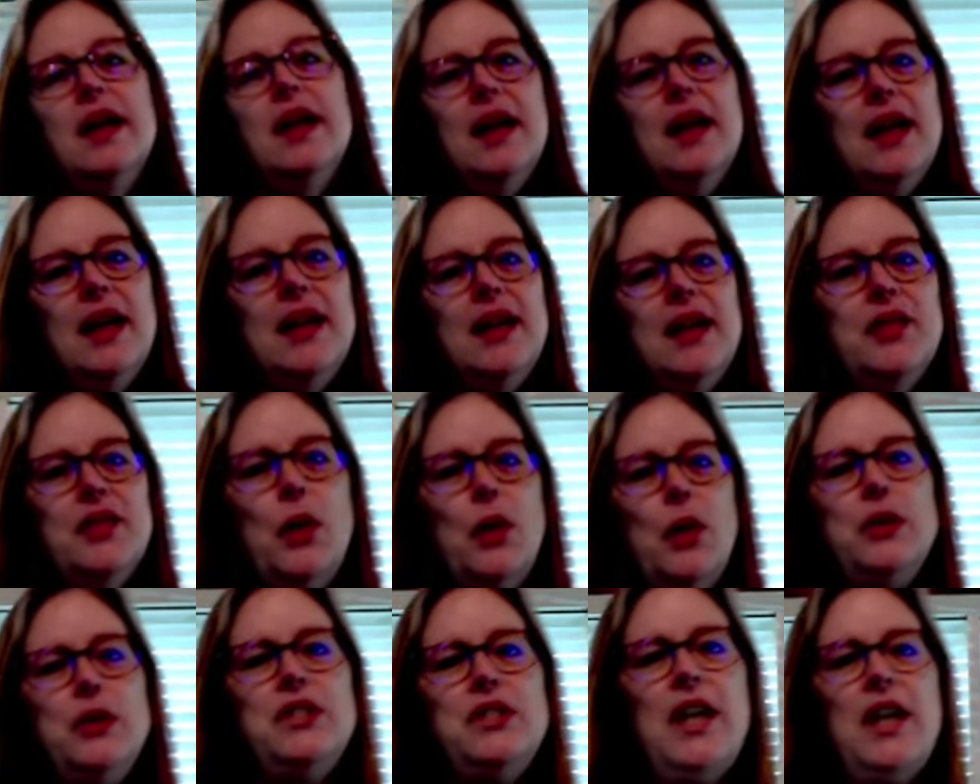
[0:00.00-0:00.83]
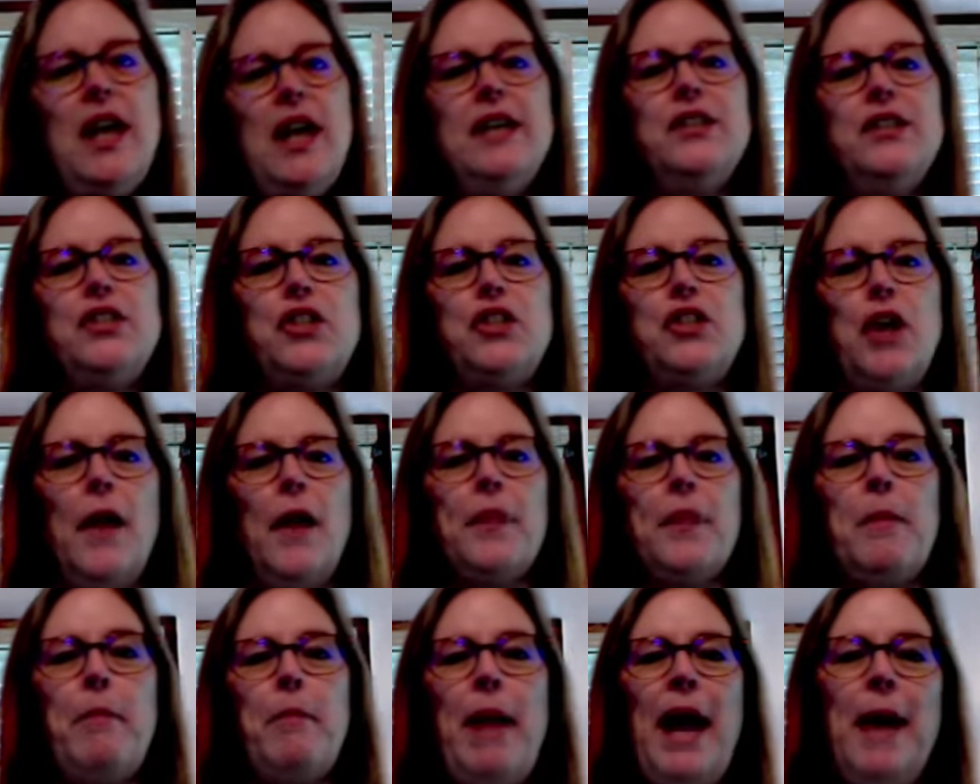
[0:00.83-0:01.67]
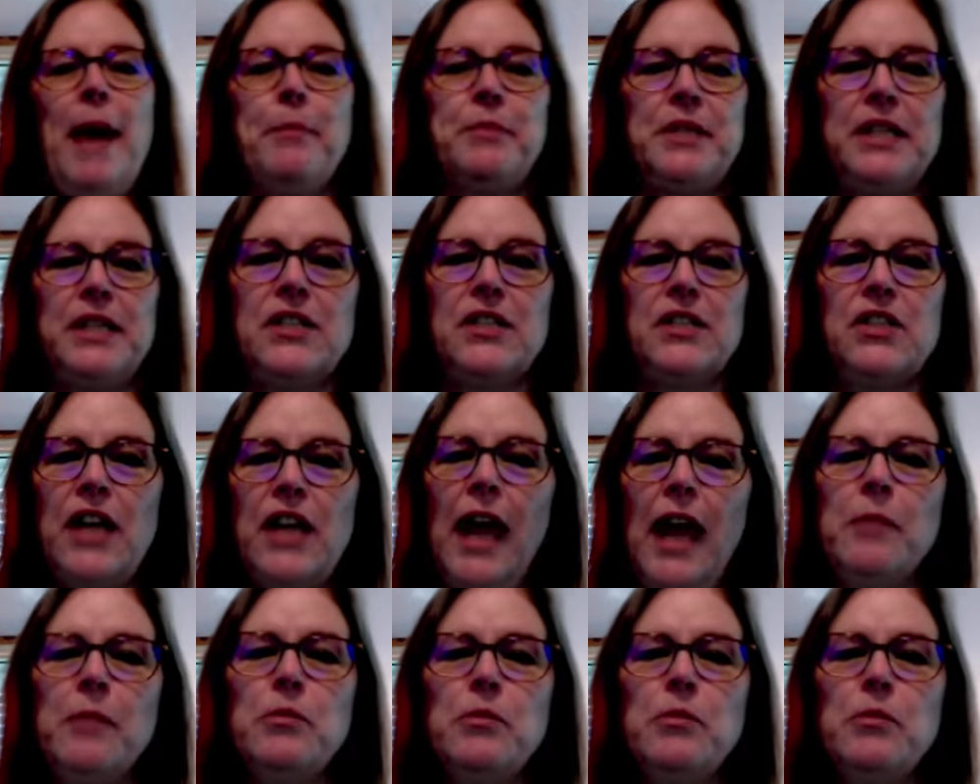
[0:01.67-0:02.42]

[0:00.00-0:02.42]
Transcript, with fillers: In those days, John the Baptist came